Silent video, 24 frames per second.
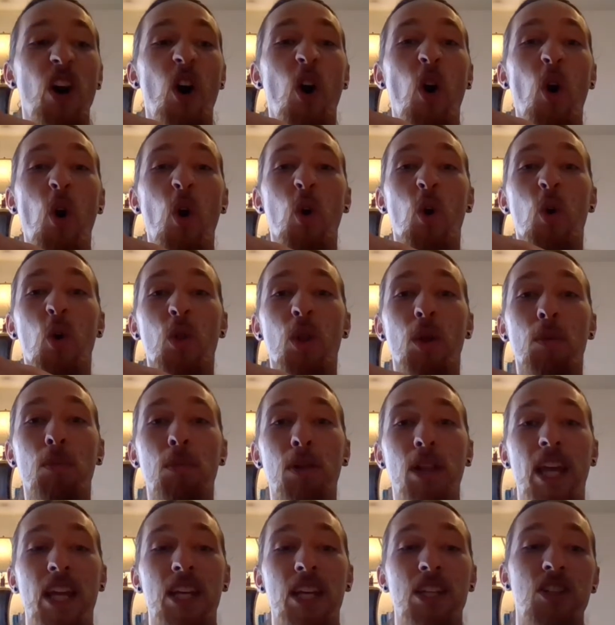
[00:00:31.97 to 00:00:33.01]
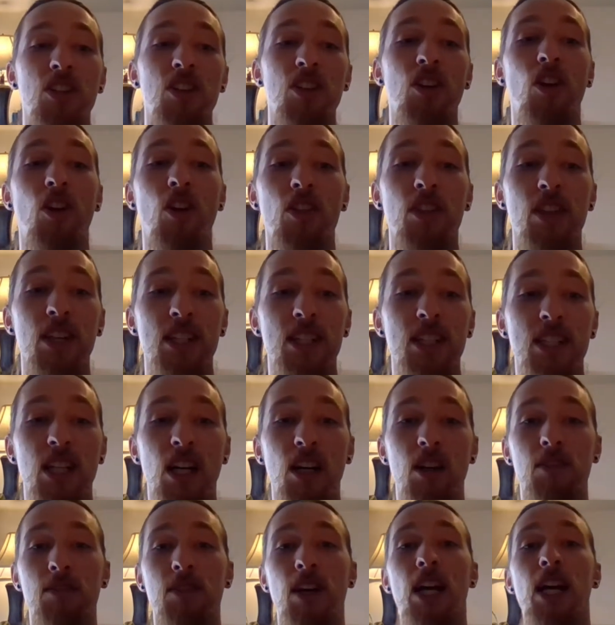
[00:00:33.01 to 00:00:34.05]
hold the plant to the earth
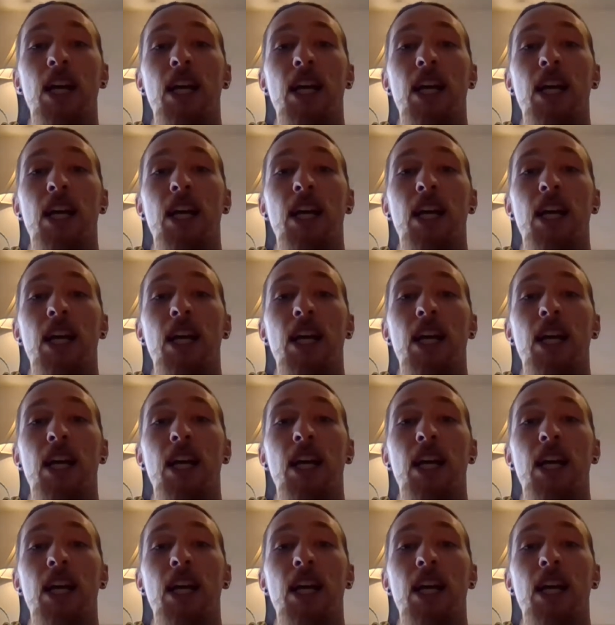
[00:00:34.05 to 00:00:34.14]
itself